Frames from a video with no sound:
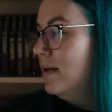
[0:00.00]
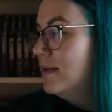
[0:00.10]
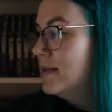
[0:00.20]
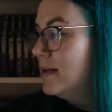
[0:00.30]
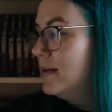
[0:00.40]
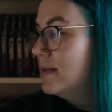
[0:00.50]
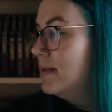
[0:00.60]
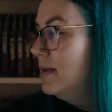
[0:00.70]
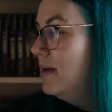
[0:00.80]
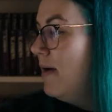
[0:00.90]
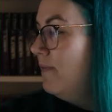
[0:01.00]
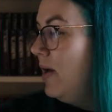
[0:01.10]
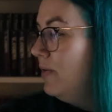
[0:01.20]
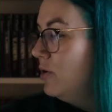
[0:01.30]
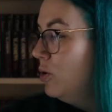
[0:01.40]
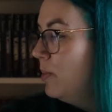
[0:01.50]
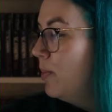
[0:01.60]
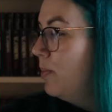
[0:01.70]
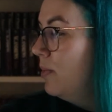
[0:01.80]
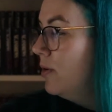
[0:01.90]
This is the Valancourt,
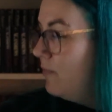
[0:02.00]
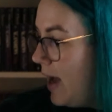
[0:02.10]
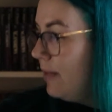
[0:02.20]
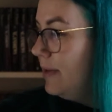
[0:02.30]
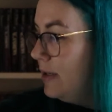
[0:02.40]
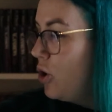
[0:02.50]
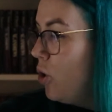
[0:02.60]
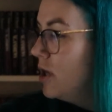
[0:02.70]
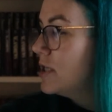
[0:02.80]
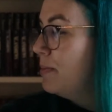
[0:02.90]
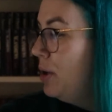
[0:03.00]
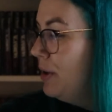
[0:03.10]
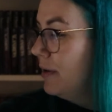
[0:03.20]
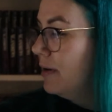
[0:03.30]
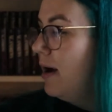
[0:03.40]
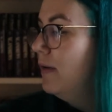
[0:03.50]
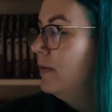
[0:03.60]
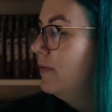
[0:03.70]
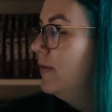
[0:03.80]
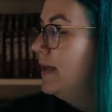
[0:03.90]
Valancourt book
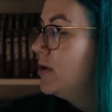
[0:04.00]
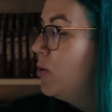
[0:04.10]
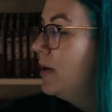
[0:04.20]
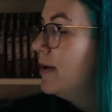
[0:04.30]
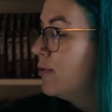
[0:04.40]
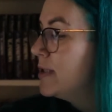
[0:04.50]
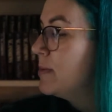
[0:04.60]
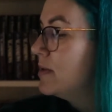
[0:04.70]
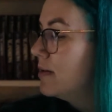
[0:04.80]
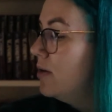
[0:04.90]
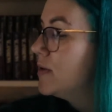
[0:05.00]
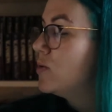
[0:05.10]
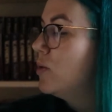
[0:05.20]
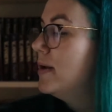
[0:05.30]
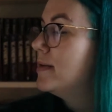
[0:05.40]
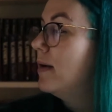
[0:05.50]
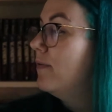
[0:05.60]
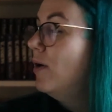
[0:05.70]
of Victorian Christmas ghost stories,